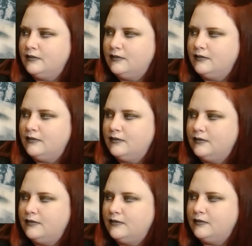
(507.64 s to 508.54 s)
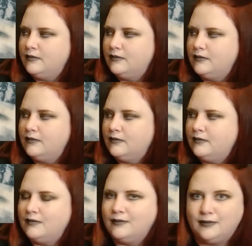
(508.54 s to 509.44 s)

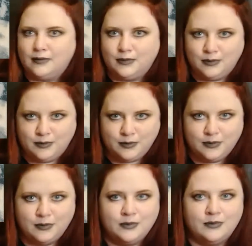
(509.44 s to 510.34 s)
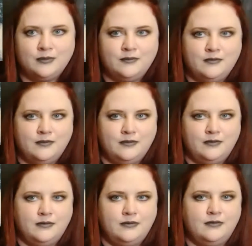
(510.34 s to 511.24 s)

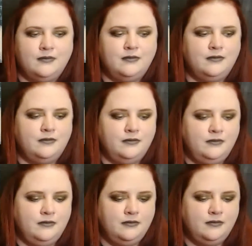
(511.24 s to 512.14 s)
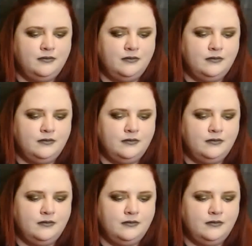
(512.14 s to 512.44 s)
(silent)